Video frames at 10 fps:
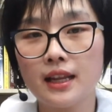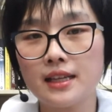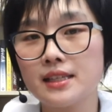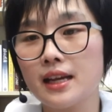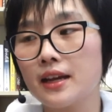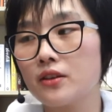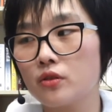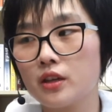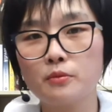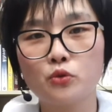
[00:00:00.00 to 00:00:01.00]
Let's say
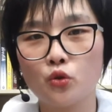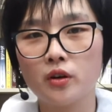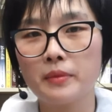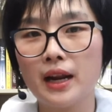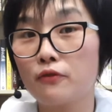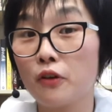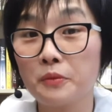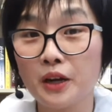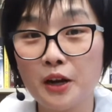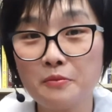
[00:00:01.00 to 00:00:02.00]
you keep drawing money
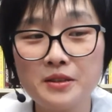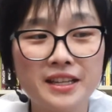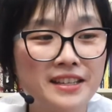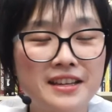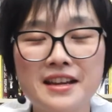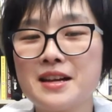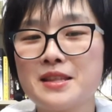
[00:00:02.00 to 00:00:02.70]
from the company,